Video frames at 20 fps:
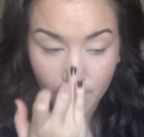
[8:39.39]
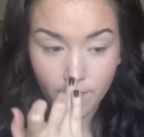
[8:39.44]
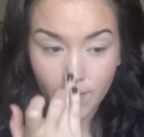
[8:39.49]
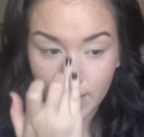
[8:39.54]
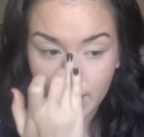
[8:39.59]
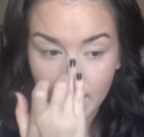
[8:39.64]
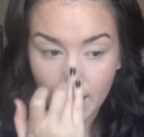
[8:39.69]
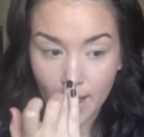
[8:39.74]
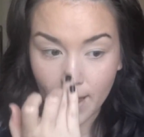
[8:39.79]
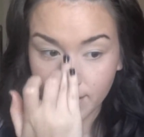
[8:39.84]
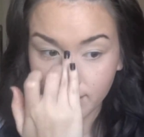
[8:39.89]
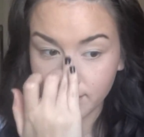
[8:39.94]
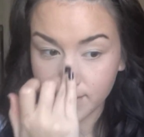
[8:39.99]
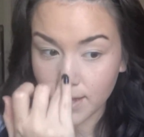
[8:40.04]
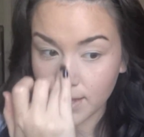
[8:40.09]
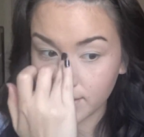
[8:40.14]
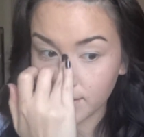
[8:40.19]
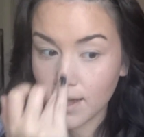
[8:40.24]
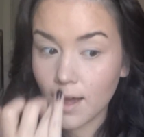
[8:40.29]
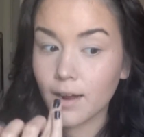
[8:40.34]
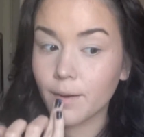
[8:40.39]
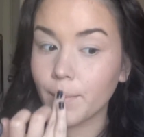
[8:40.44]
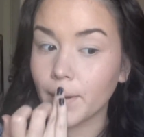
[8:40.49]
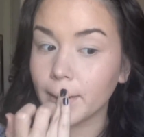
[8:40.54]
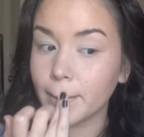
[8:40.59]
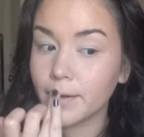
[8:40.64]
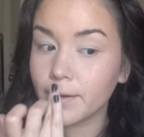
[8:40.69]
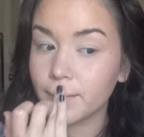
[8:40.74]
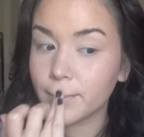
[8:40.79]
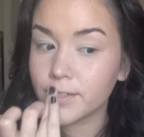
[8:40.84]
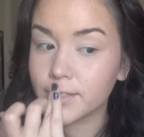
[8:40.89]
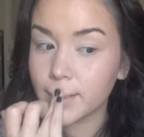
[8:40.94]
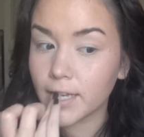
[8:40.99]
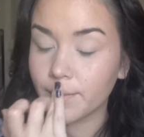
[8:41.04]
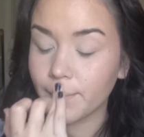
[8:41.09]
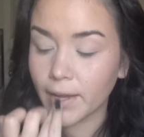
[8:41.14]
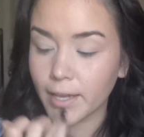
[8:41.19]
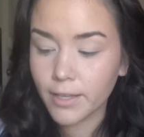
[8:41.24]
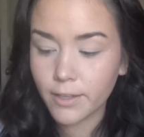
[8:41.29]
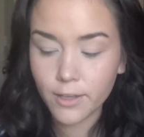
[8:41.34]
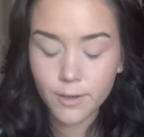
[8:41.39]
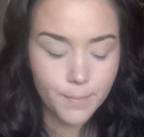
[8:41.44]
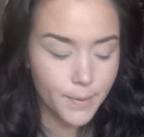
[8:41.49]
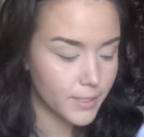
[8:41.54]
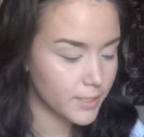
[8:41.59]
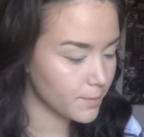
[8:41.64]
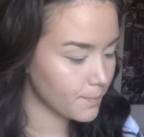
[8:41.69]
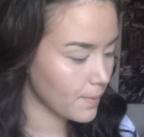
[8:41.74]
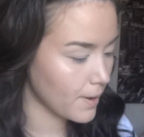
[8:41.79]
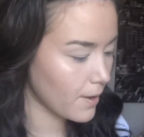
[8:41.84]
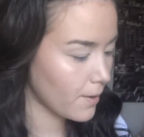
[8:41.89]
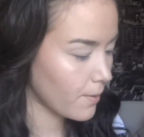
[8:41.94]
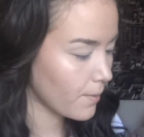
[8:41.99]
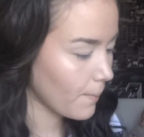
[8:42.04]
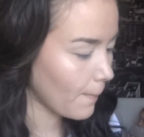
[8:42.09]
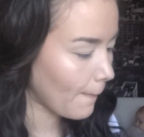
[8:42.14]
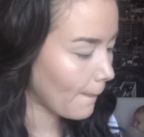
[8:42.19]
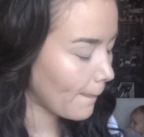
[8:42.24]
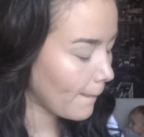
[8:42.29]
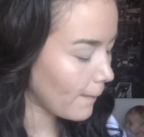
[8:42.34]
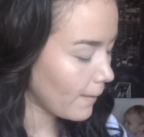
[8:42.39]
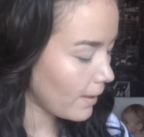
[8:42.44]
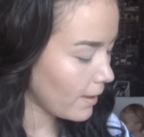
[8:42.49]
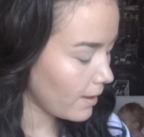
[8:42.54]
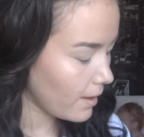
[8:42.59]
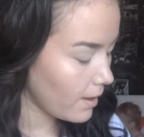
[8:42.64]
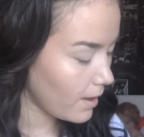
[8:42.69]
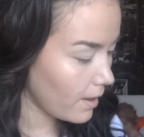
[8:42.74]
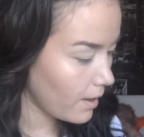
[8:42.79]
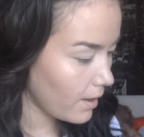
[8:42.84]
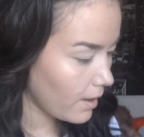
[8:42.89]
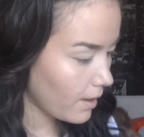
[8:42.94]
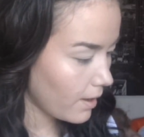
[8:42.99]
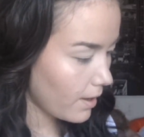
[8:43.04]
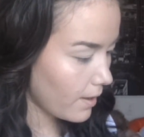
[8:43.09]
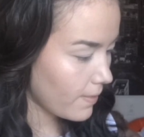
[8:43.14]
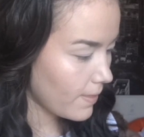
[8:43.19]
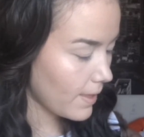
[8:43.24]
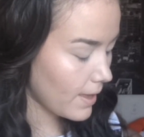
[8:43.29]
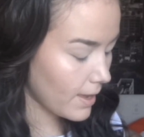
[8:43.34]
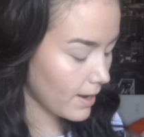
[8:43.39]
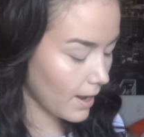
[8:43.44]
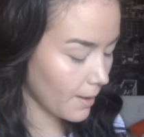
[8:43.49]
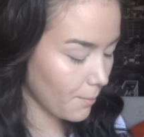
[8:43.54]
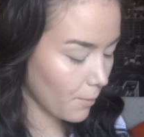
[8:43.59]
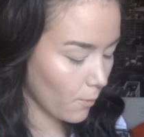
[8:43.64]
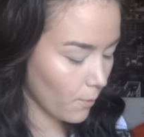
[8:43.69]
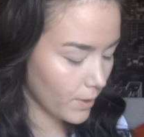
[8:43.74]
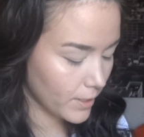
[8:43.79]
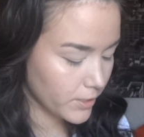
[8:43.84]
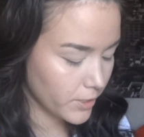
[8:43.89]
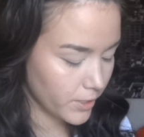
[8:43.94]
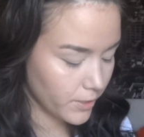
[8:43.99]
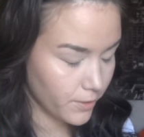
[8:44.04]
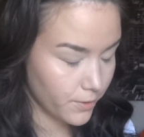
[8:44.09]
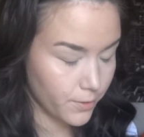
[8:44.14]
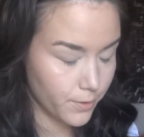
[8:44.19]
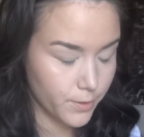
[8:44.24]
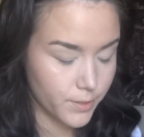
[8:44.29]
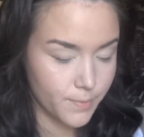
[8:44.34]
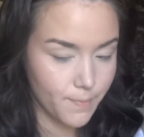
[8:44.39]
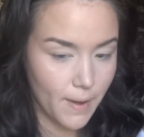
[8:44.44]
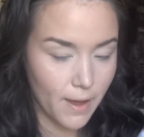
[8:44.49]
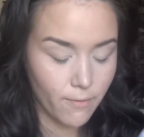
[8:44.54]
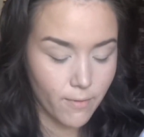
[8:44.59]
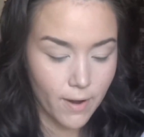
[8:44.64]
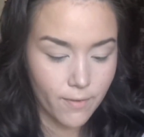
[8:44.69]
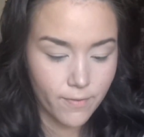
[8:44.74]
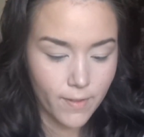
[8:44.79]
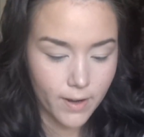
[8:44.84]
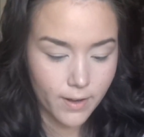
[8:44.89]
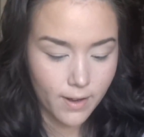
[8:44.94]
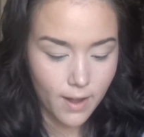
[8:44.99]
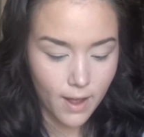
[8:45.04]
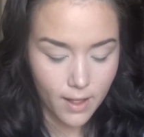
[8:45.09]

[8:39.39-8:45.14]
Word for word: I have any excess on my nose and my cupid's bow. And then I'm going to use my Revlon